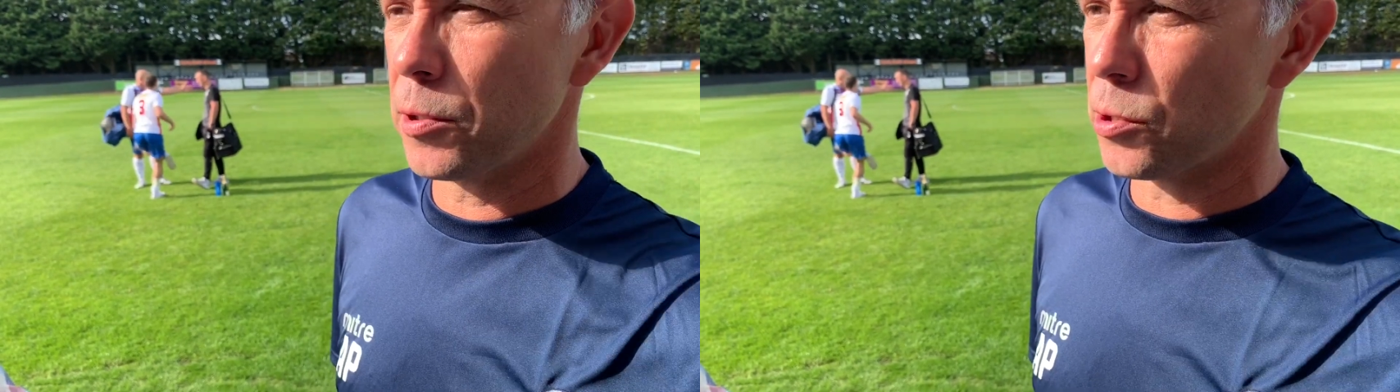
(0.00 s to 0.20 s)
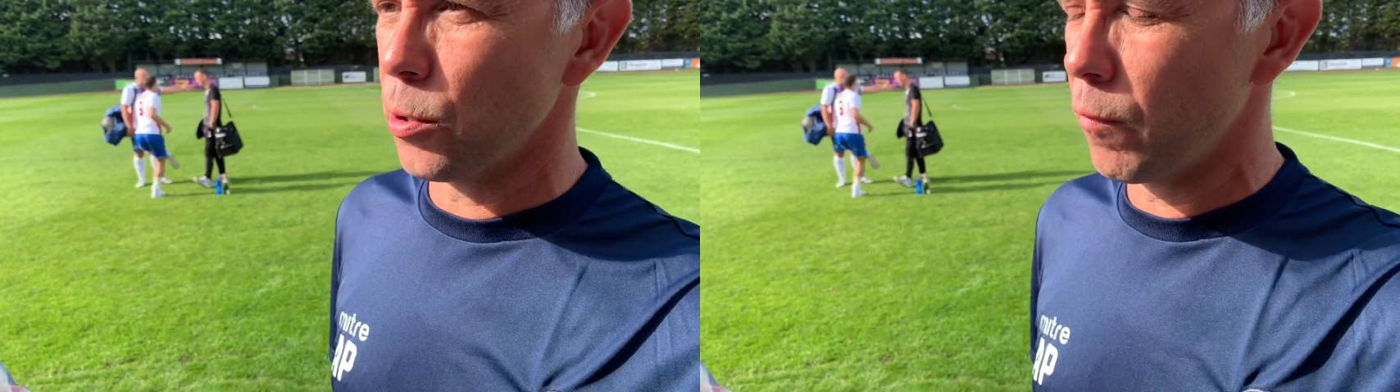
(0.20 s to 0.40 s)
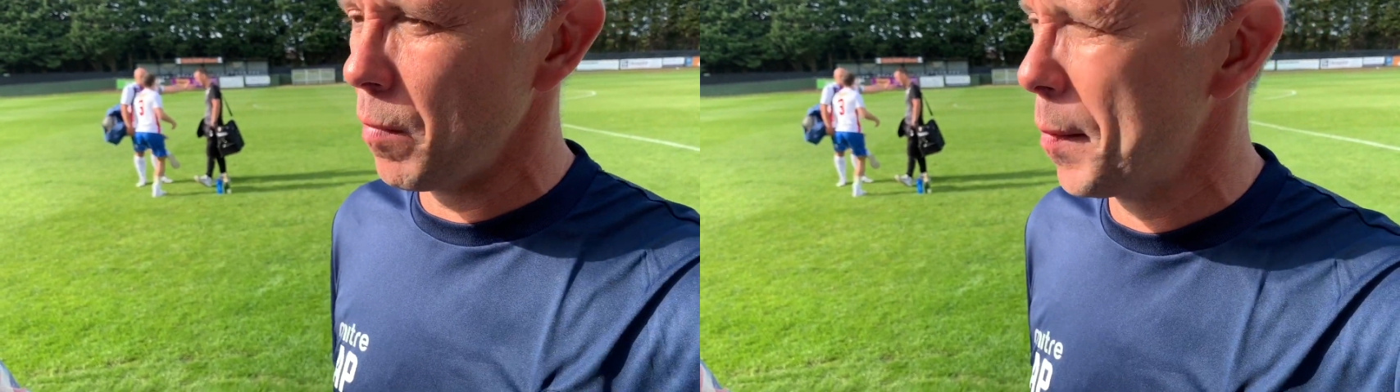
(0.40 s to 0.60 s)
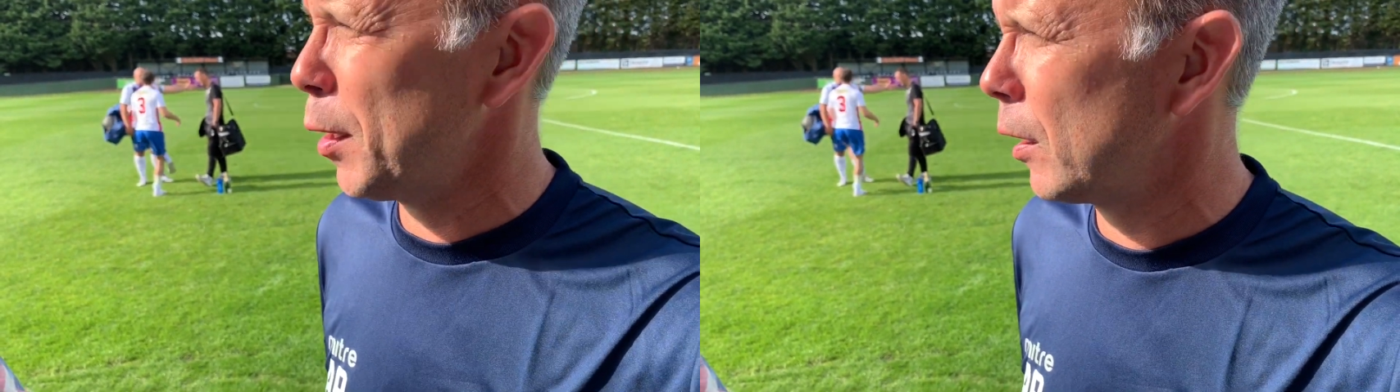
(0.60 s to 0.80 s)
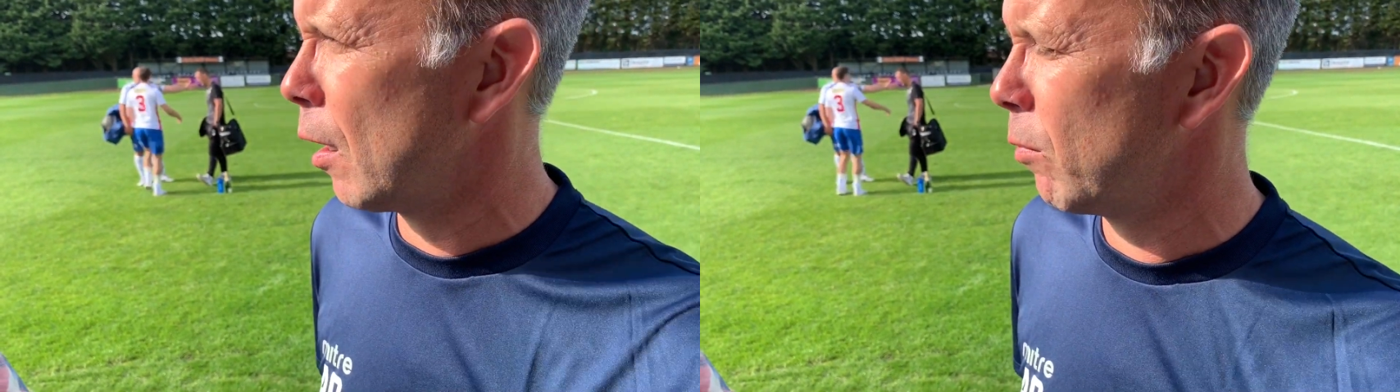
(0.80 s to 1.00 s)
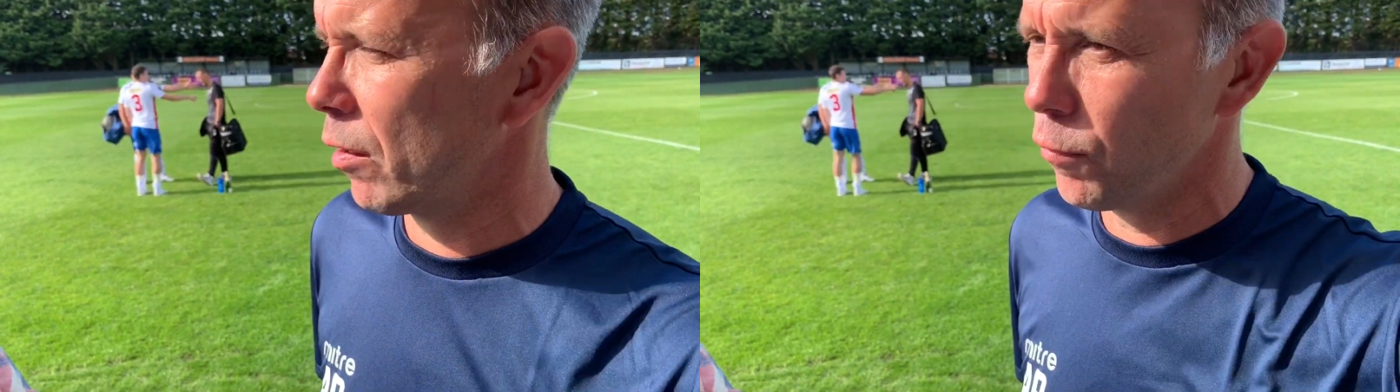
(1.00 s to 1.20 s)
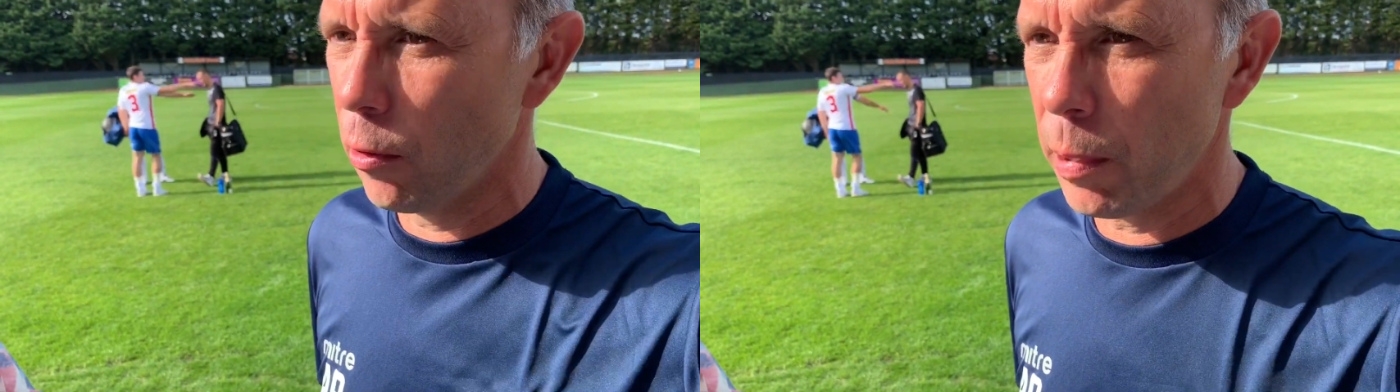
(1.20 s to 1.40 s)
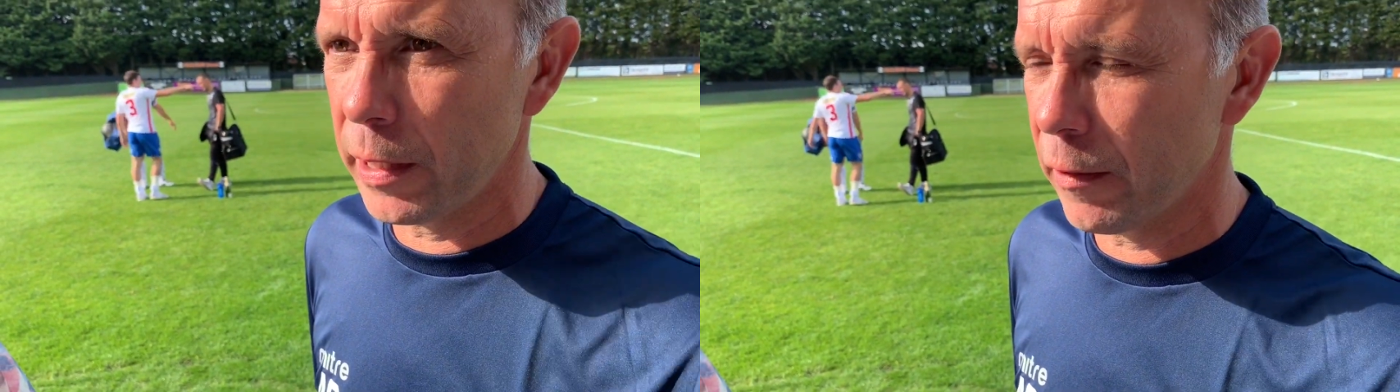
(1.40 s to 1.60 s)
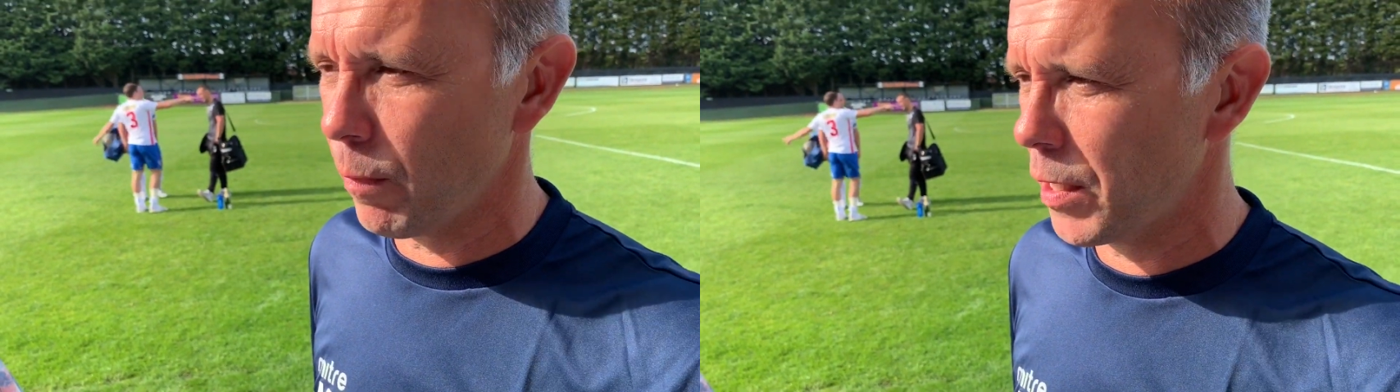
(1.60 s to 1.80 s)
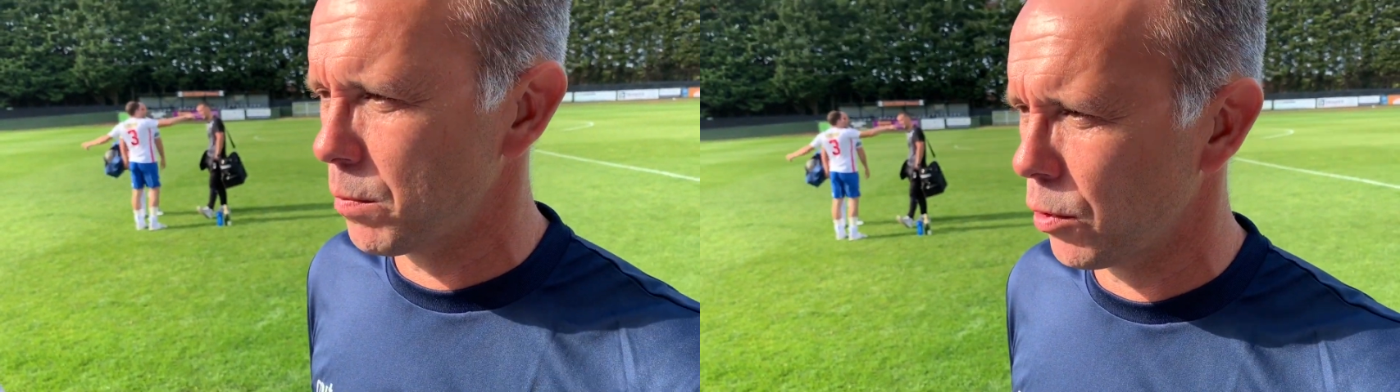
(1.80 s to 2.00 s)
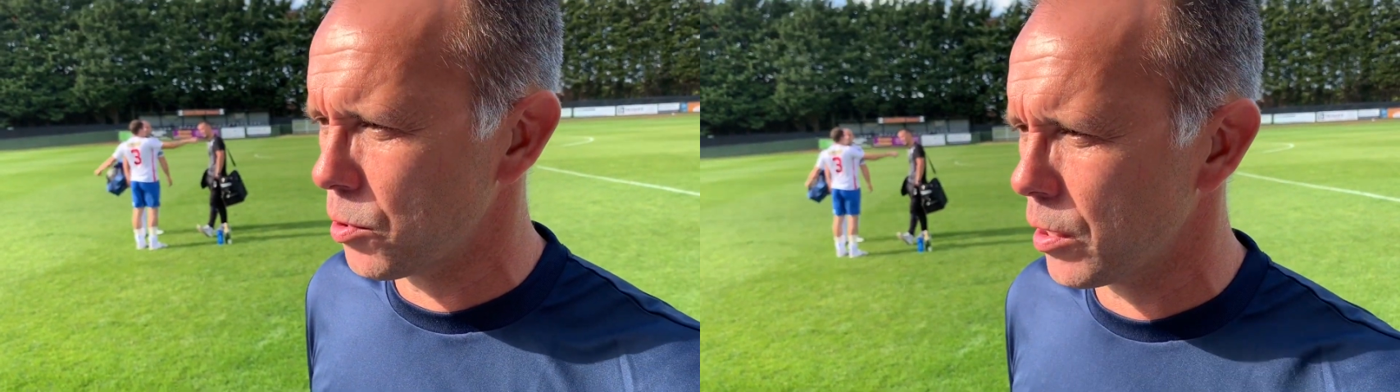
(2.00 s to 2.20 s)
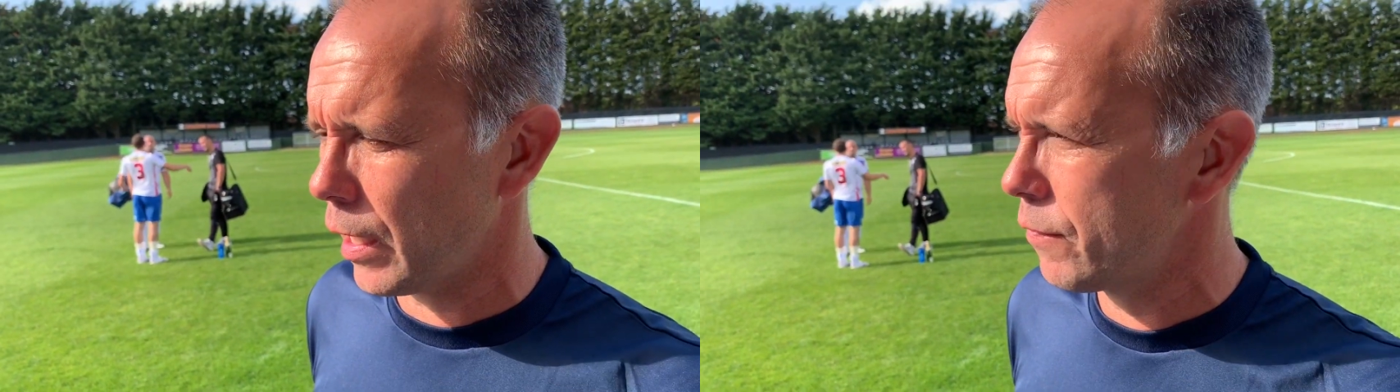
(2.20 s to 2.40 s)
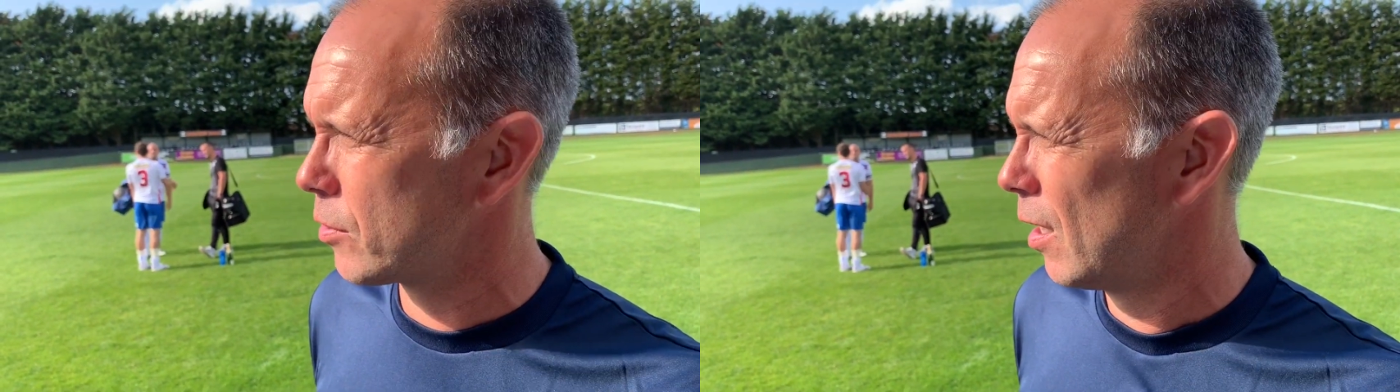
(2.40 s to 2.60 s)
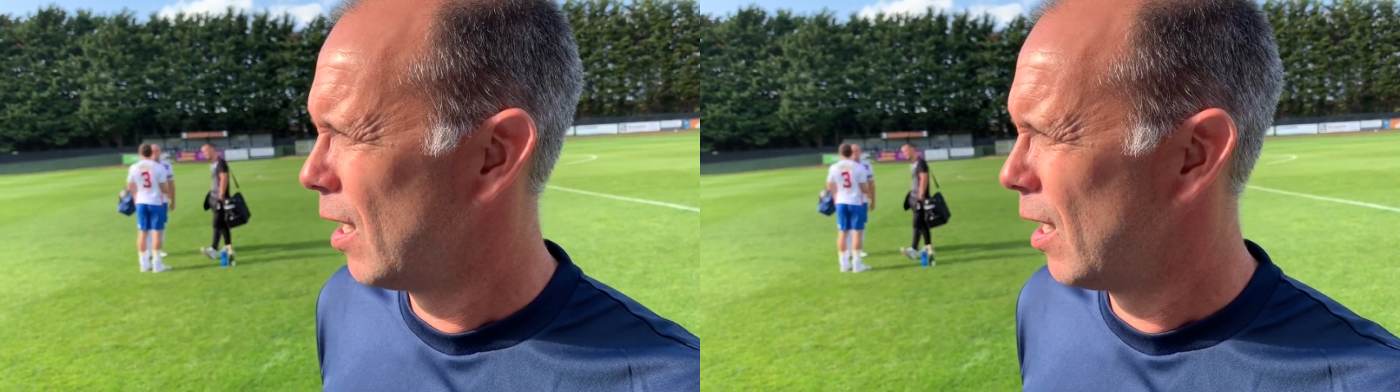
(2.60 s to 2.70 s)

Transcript: storm from them early on when I thought Ben Heath made some good saves.